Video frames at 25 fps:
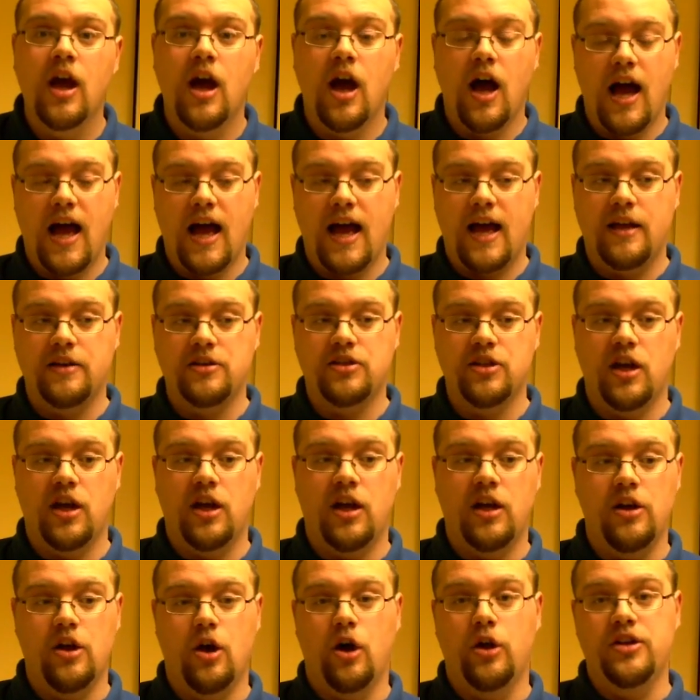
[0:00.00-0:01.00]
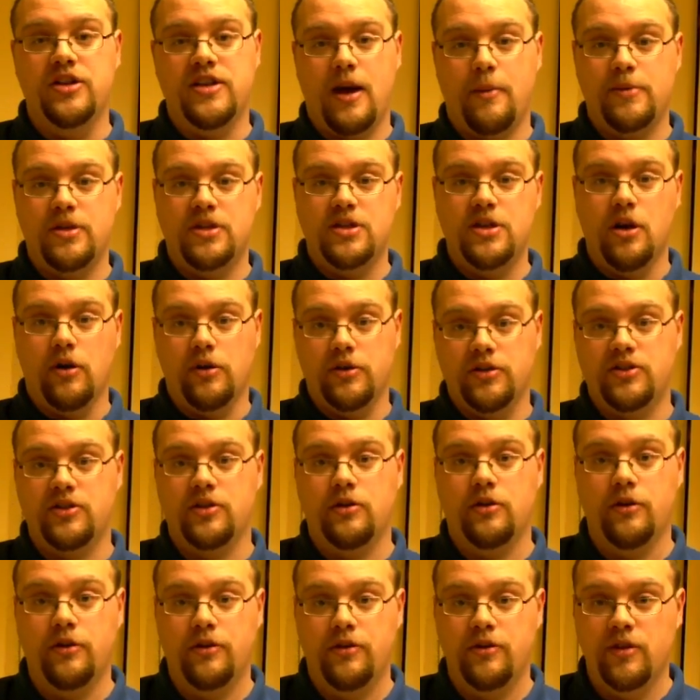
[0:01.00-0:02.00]
and an undamaged Night
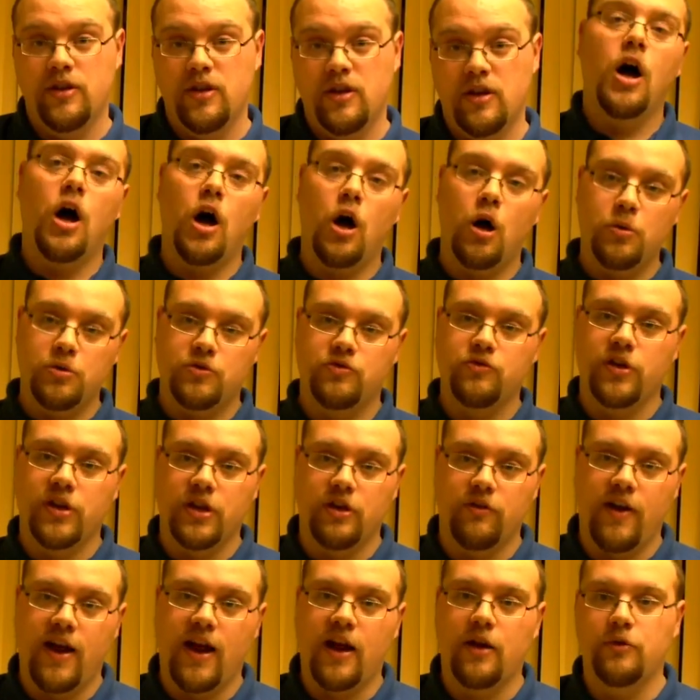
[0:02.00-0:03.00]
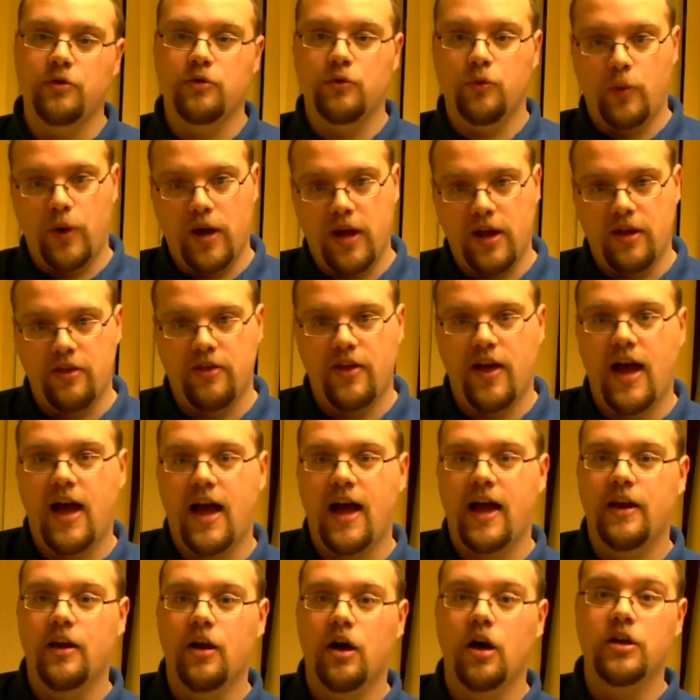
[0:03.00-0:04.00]
Scythe. I was running around with
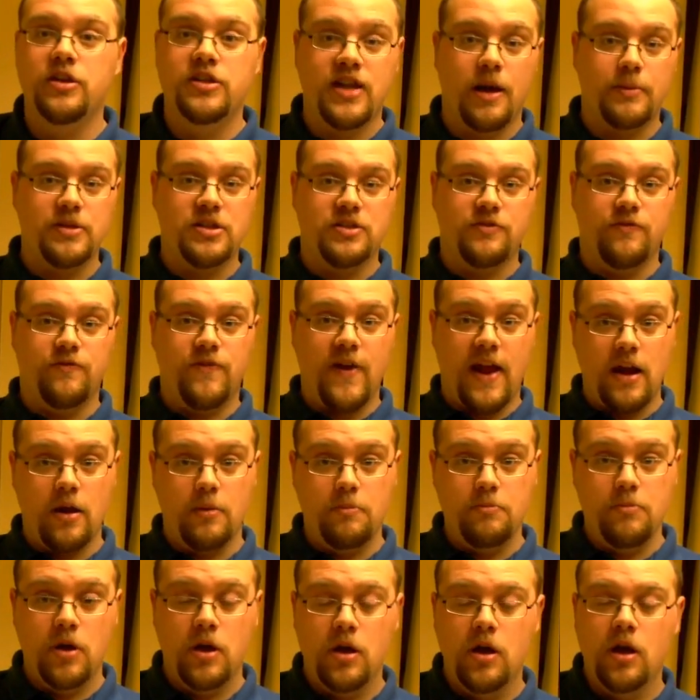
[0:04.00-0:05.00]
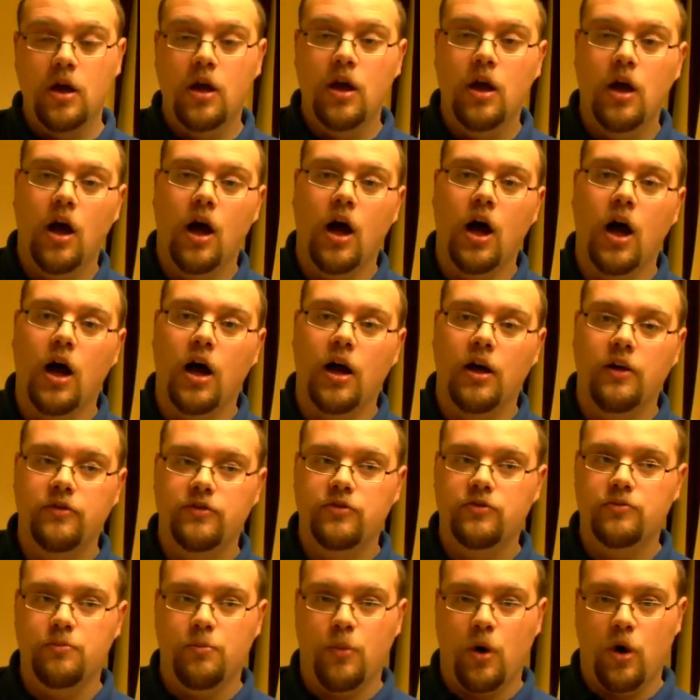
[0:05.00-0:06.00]
an undamaged Venom.
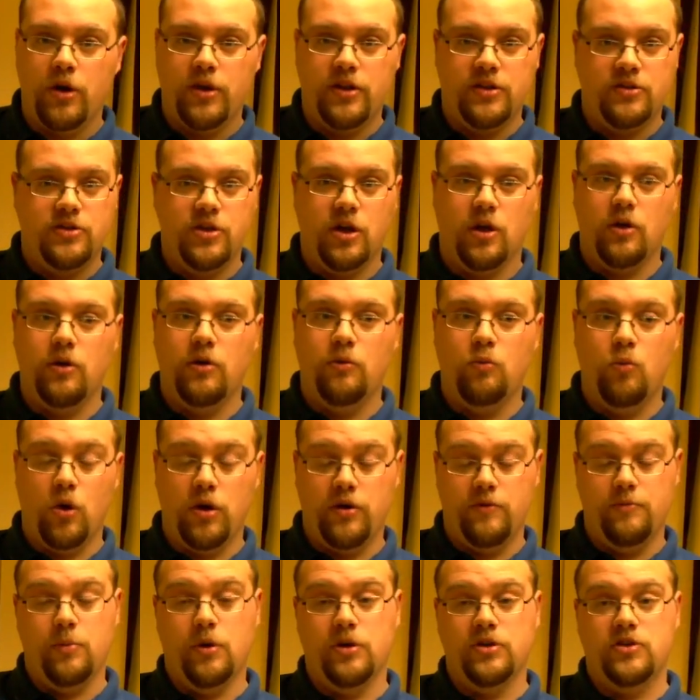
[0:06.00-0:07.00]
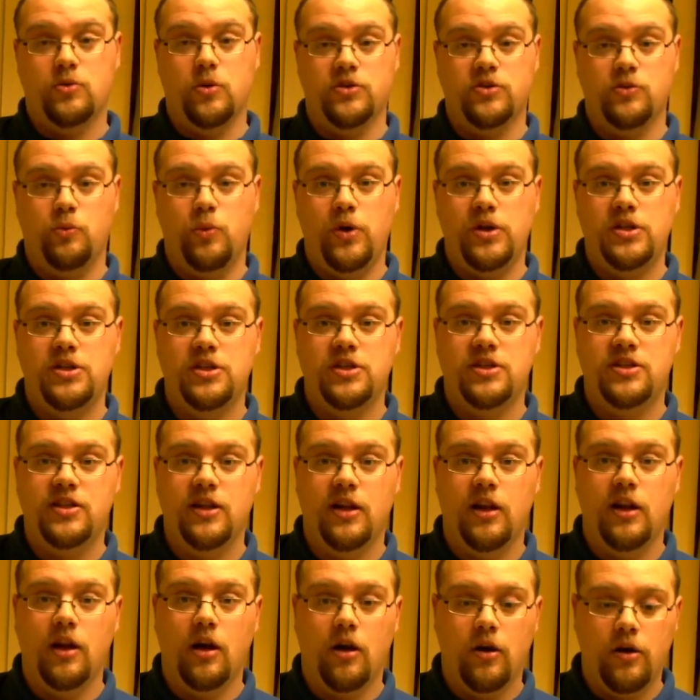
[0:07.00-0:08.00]
One of my squads of witches
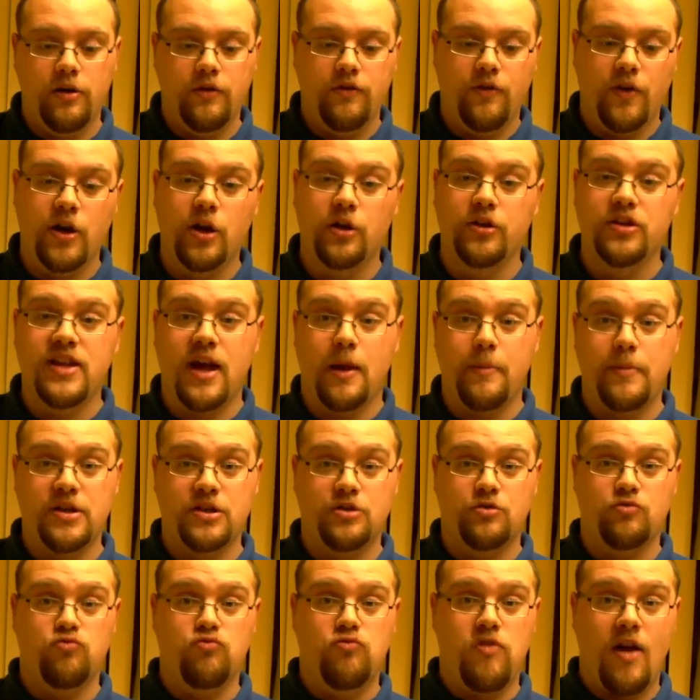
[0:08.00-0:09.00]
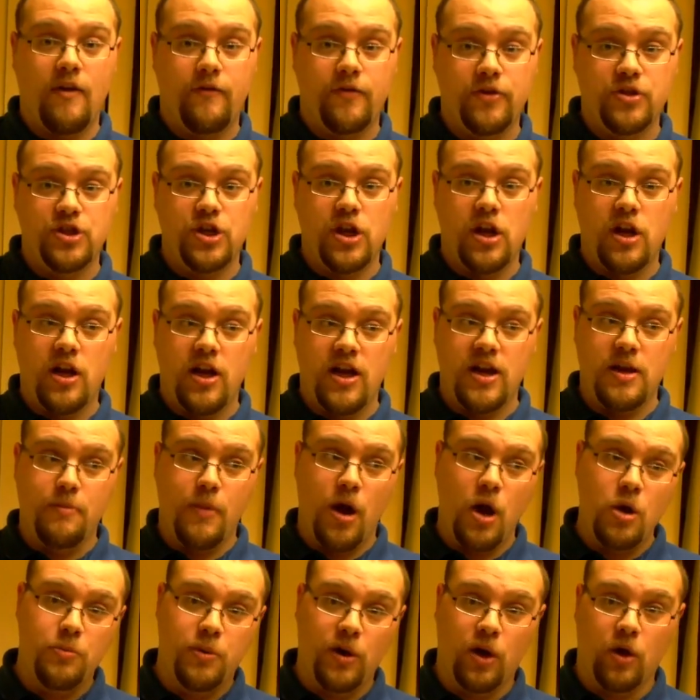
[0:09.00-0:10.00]
still alive, an undamaged Ravager, an
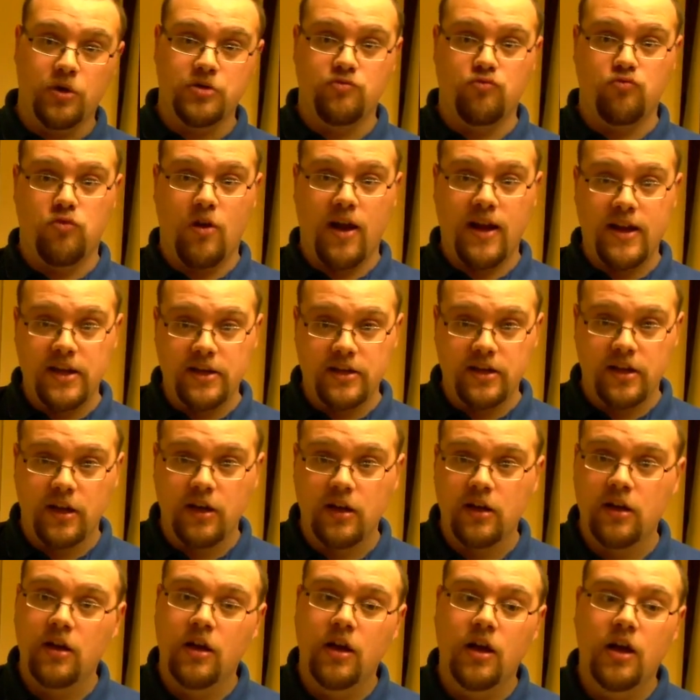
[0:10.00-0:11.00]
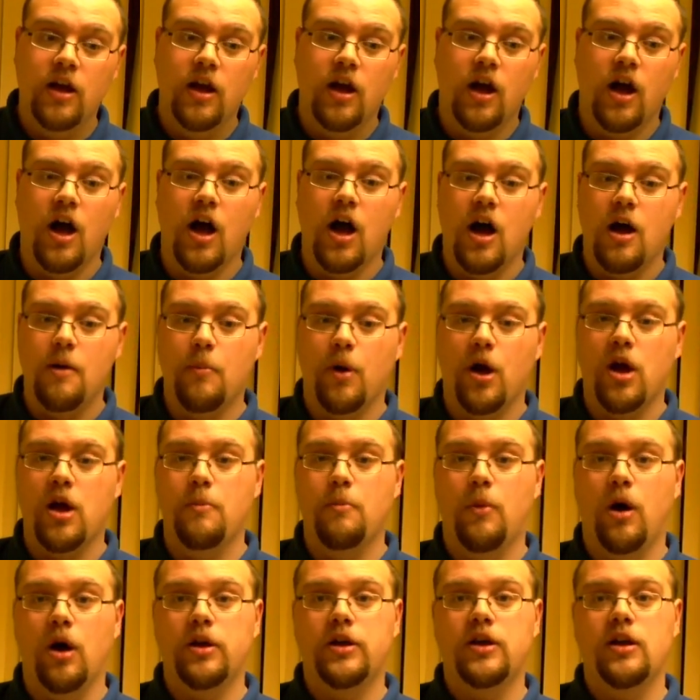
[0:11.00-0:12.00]
immobilised Raider, my
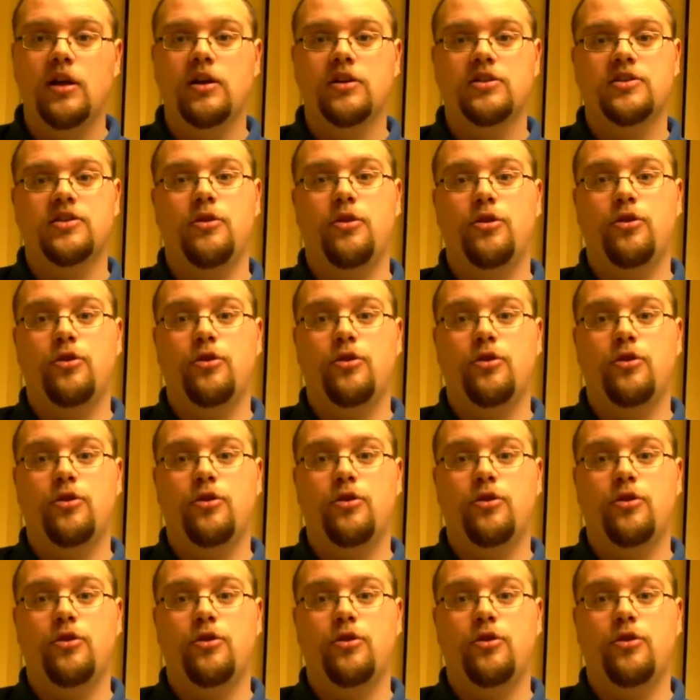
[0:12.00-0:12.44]
homunculus and